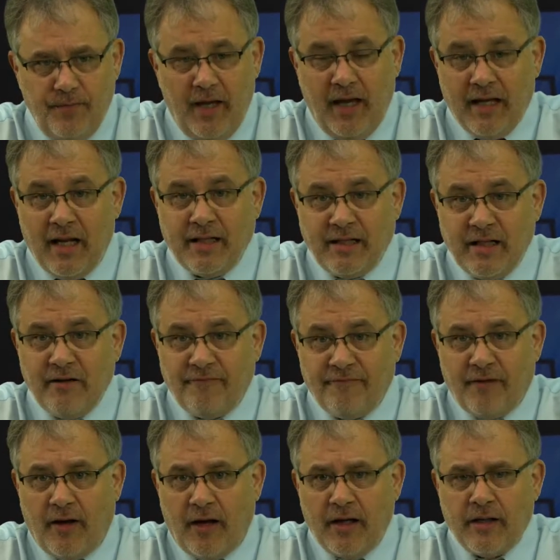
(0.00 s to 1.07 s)
and
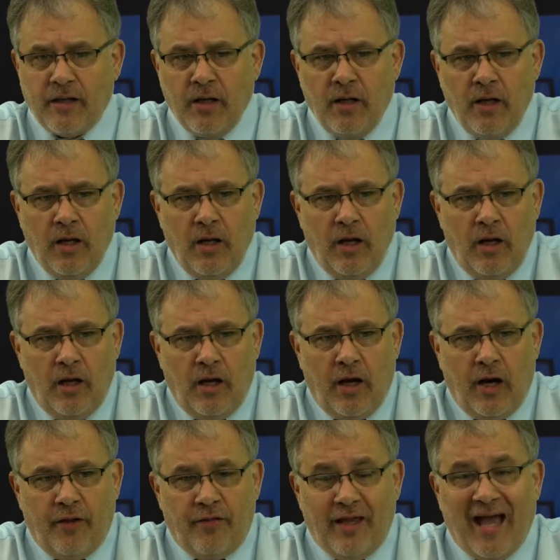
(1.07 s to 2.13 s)
identifying
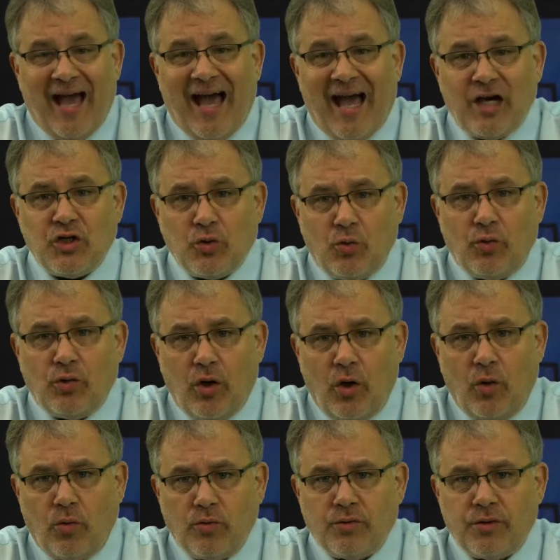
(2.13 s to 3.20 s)
the actual
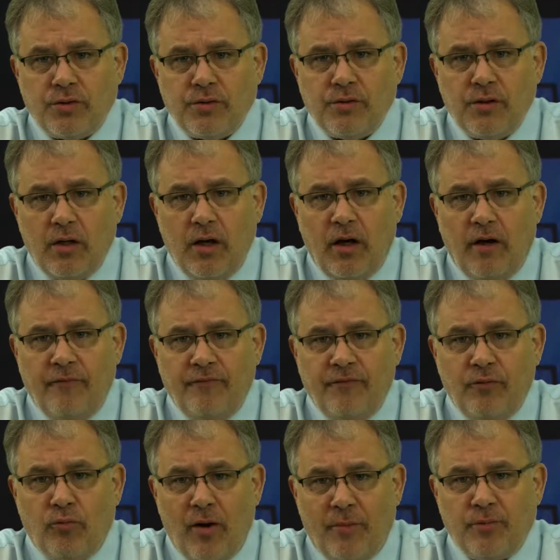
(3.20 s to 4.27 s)
goals of
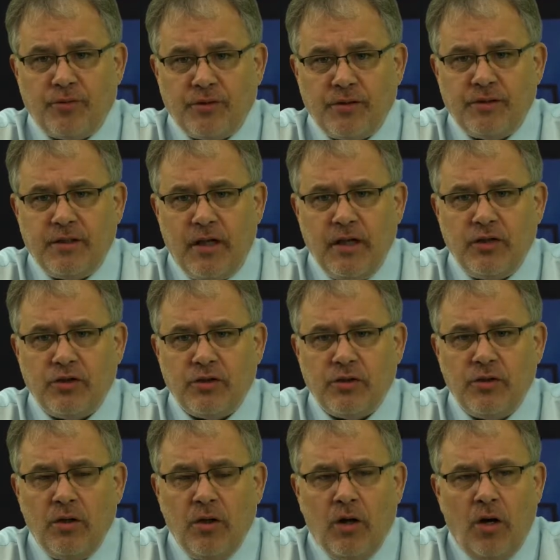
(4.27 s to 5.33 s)
the representation
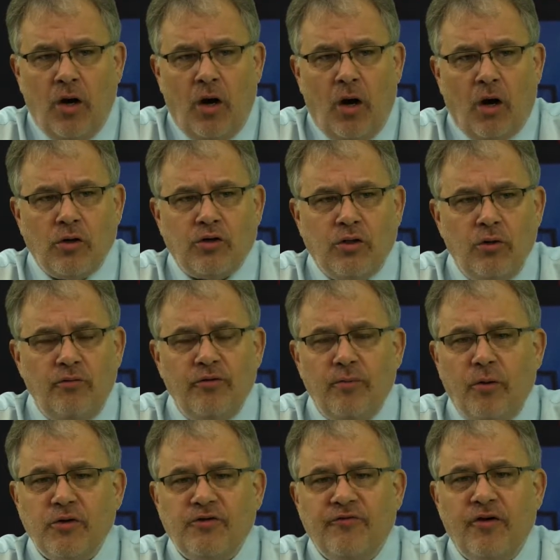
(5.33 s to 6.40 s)
are 2 of the
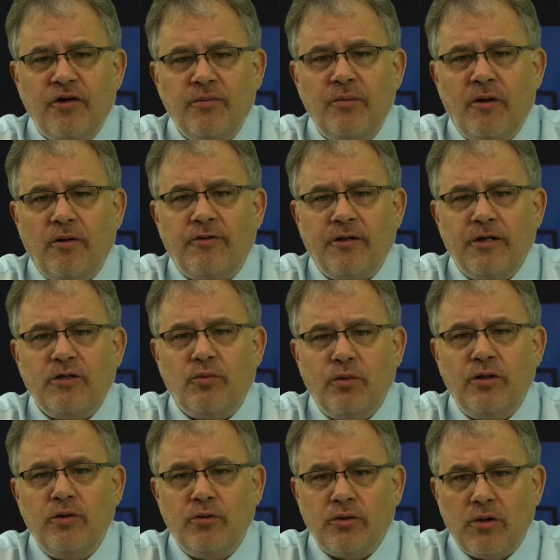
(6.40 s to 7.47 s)
most fundamental things we
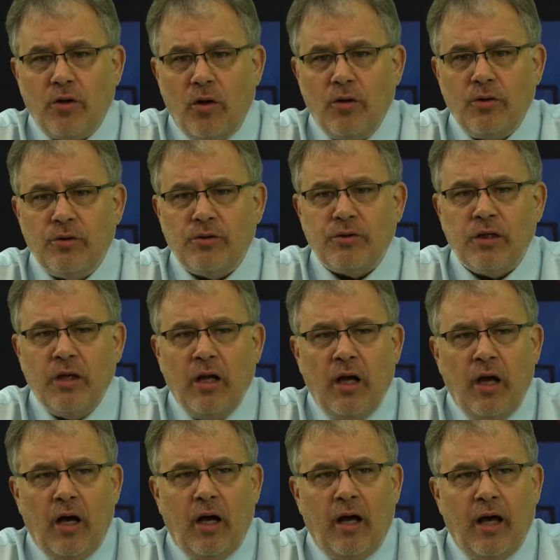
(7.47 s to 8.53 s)
do as lawyers,
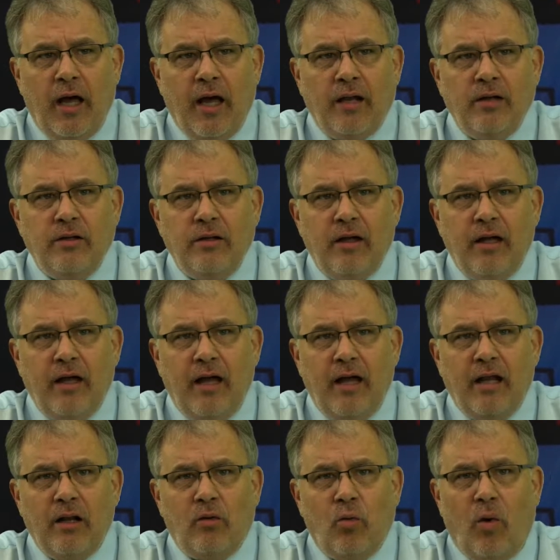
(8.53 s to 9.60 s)
and
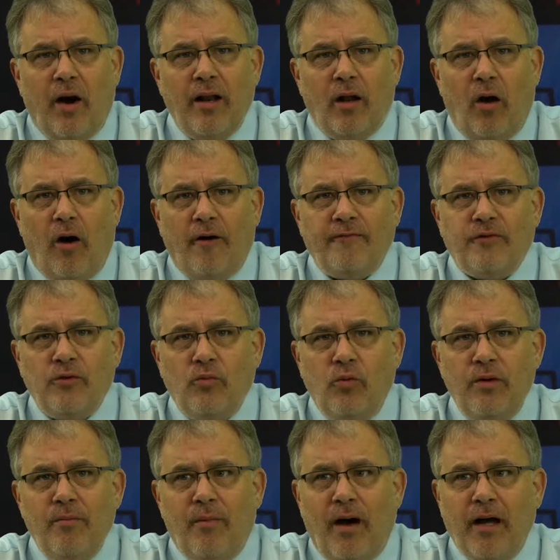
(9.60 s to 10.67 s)
quite often
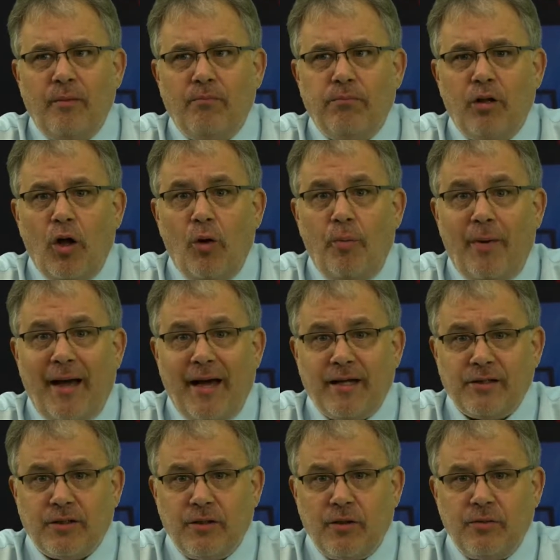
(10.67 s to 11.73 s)
we might blow
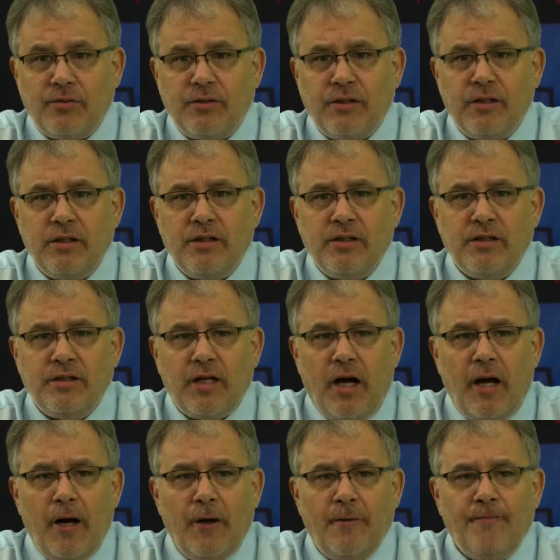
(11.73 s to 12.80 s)
past those in a
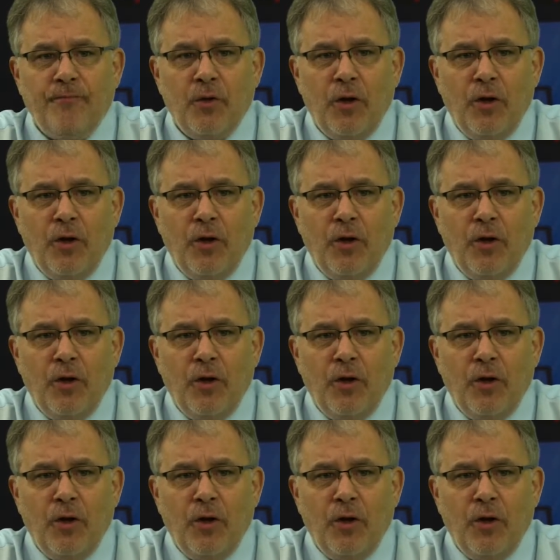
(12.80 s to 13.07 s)
desire